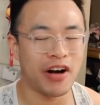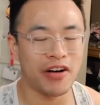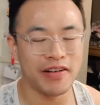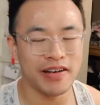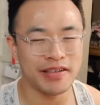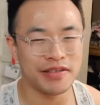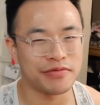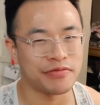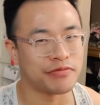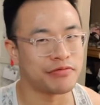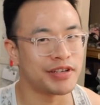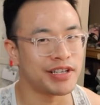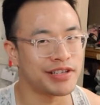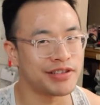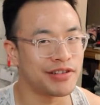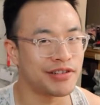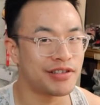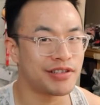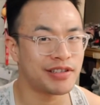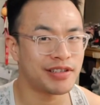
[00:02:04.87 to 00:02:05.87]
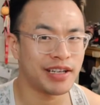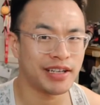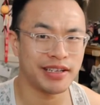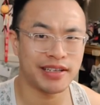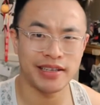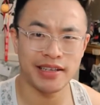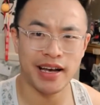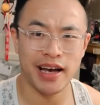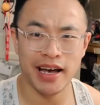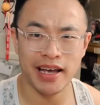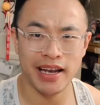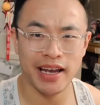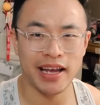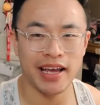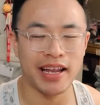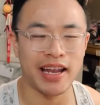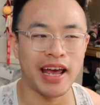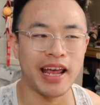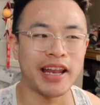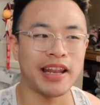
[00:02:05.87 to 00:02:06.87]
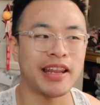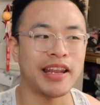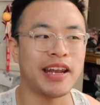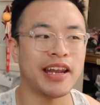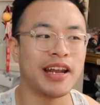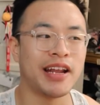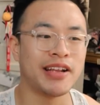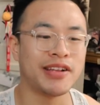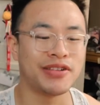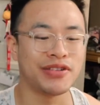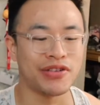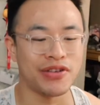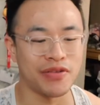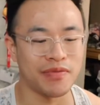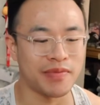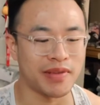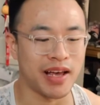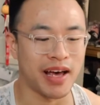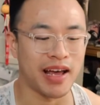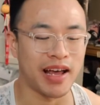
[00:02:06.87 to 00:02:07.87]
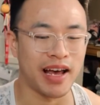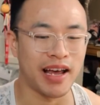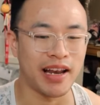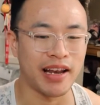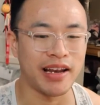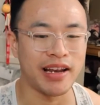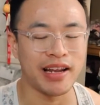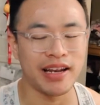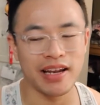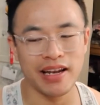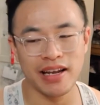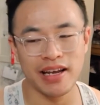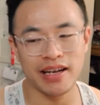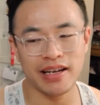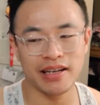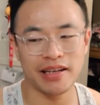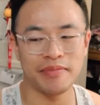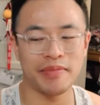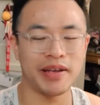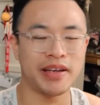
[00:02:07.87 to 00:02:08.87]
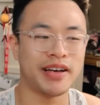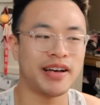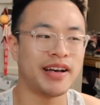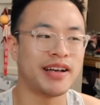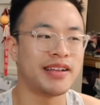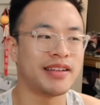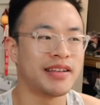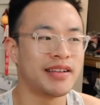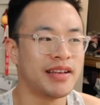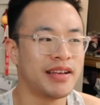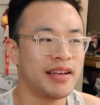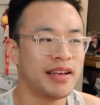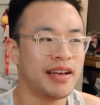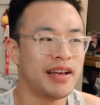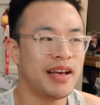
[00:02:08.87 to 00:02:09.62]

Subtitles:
I've always researched like dieting, and I didn't assume that I needed it because